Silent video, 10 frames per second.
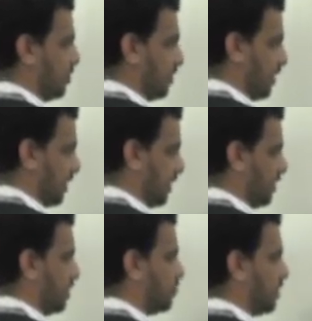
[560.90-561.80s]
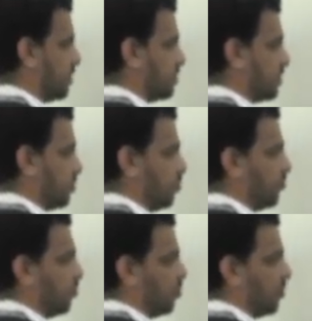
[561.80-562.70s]
rectangle minus area of
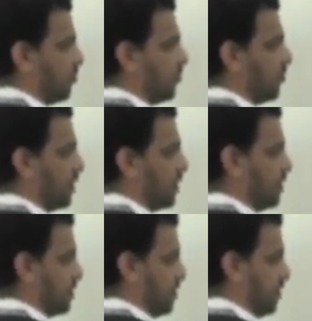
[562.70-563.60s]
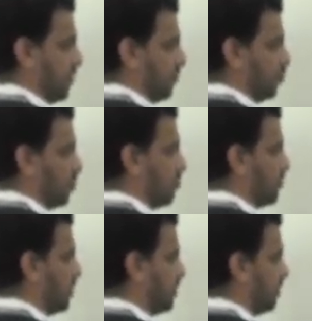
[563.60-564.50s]
quadrant. We will get this area, okay?
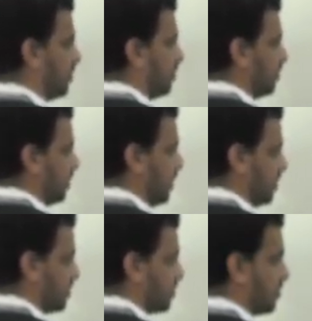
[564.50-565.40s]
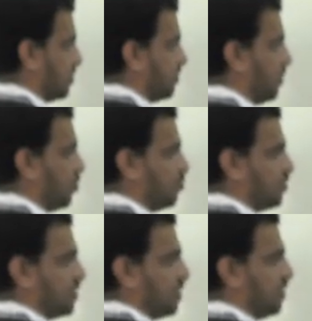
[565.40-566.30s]
But here they ask how
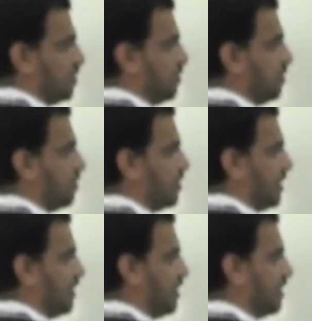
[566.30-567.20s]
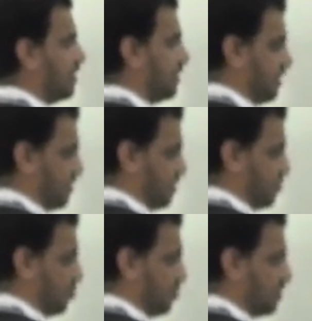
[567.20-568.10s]
much area can it graze.
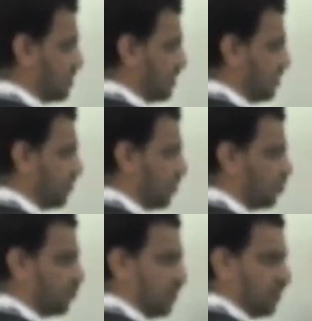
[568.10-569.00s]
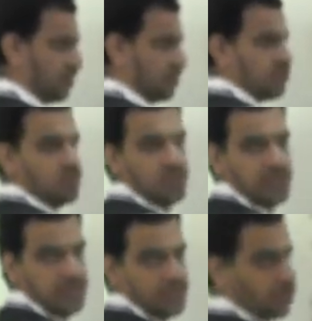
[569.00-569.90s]
So this area we have to find. So
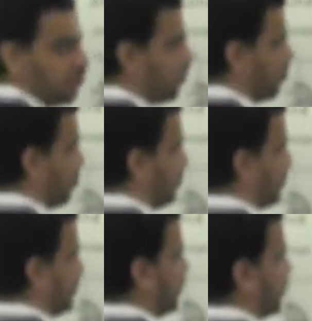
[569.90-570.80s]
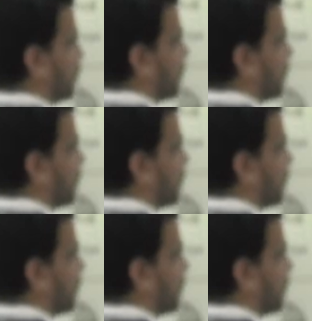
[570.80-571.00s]
area of quadrant,